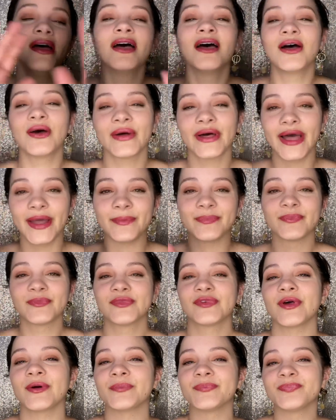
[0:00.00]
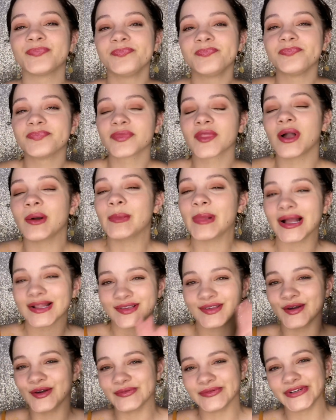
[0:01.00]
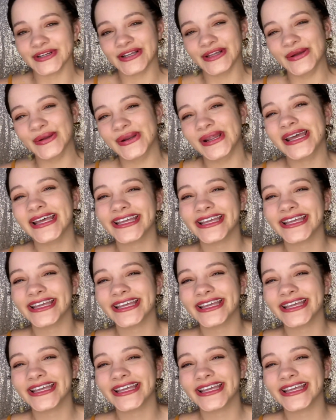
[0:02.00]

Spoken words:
Okay, so back to Overtone.